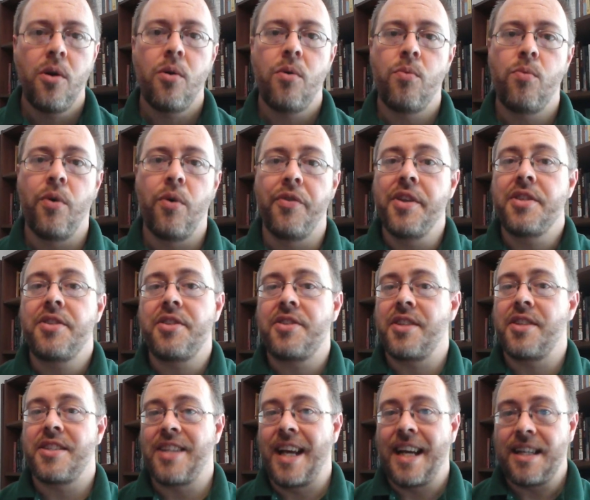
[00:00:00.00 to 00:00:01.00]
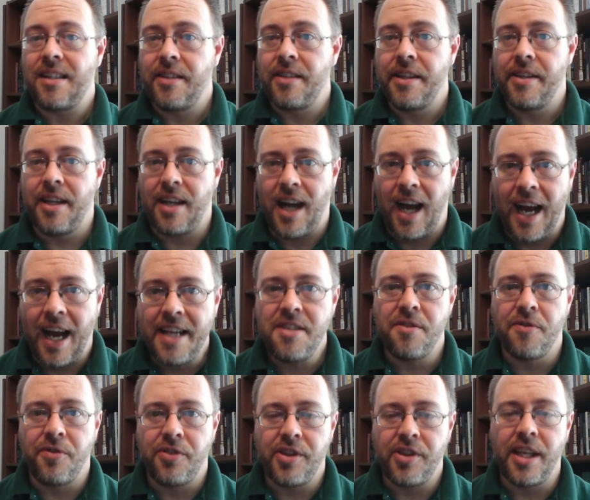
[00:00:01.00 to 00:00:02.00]
Well, this is exactly the kind
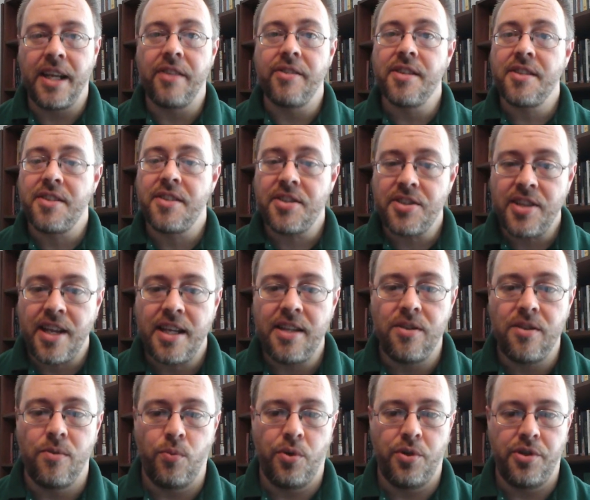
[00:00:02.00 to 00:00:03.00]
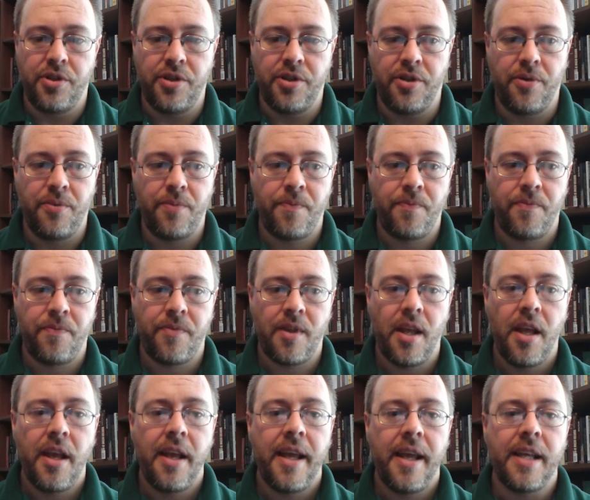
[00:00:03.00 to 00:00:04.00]
of thing that Satan would do.
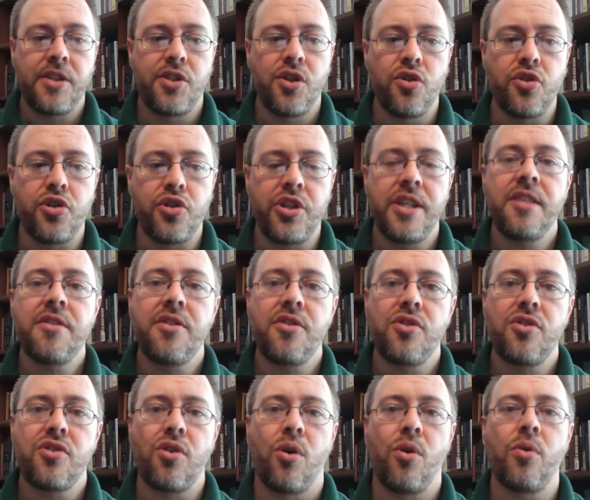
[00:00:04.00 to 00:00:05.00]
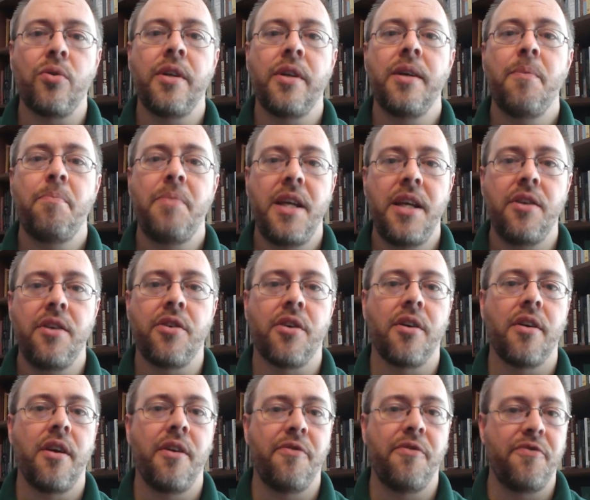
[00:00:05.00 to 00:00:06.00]
And so Jesus told Peter
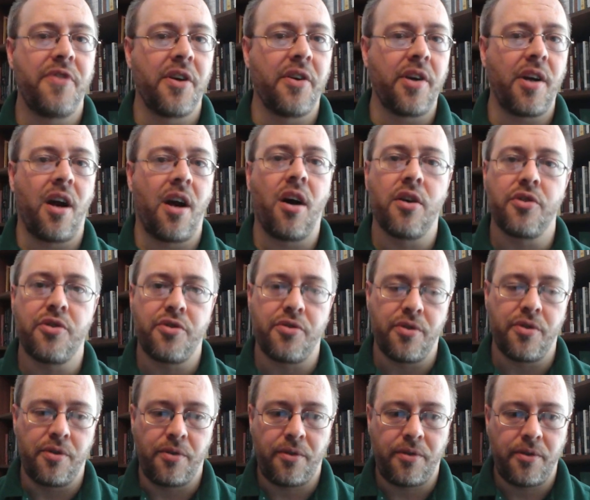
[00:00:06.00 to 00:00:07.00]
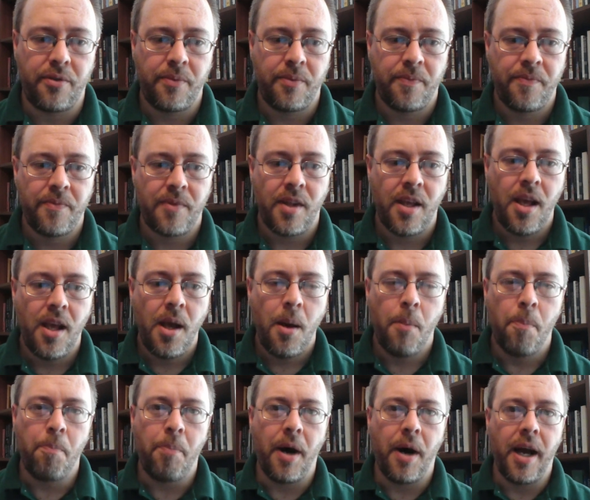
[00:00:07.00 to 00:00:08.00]
a very hard truth.
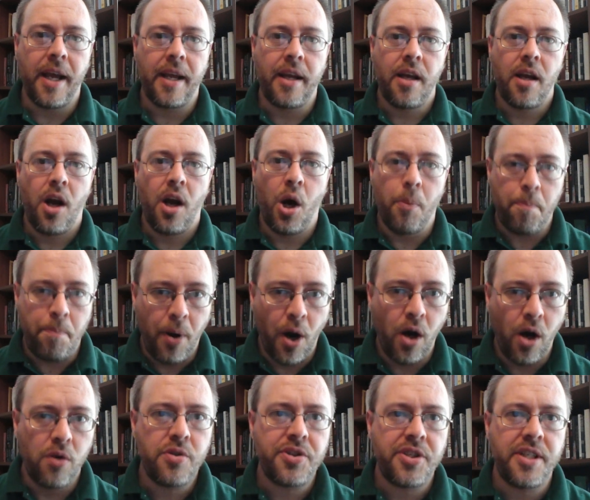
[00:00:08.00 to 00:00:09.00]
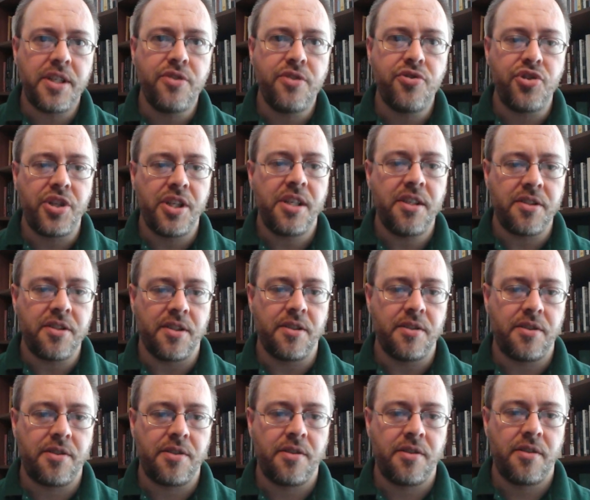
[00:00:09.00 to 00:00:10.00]
By opposing
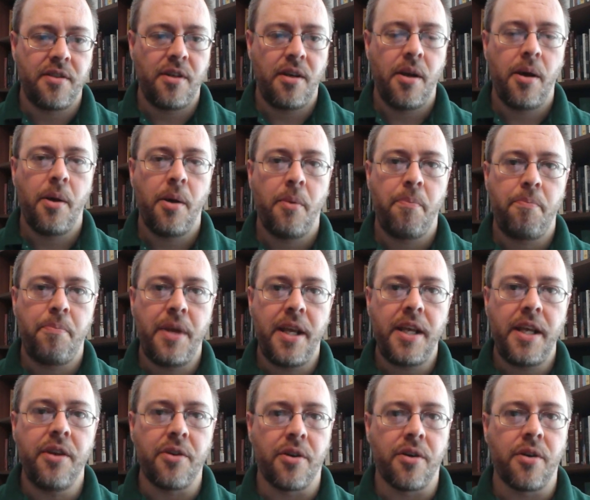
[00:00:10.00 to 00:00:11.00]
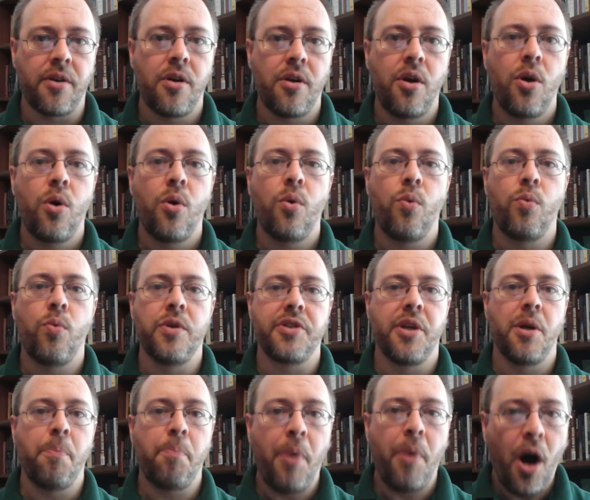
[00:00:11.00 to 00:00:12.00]
Jesus, Peter was
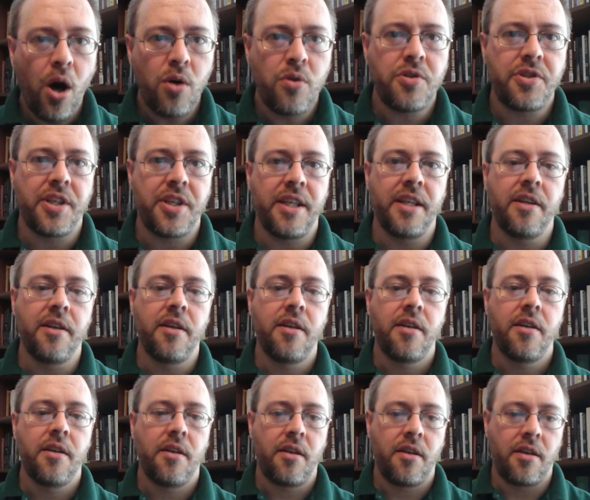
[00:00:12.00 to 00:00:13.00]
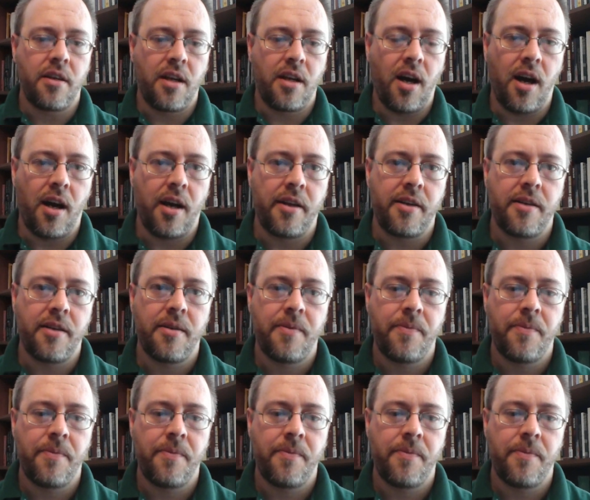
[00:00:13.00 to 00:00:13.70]
opposing God.